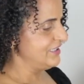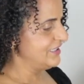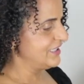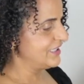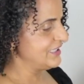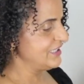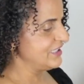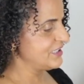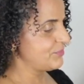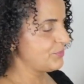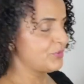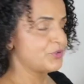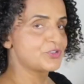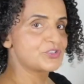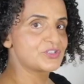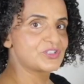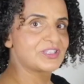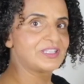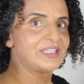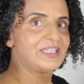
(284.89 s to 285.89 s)
you can either
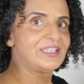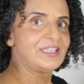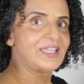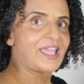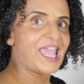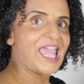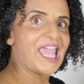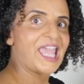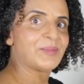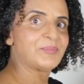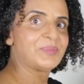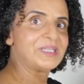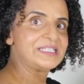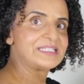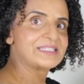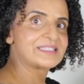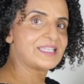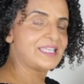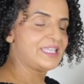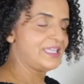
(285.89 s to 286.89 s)
push the
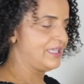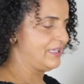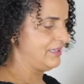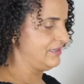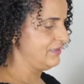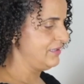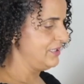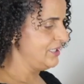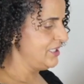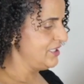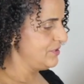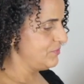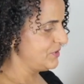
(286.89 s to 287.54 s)
hairpins in,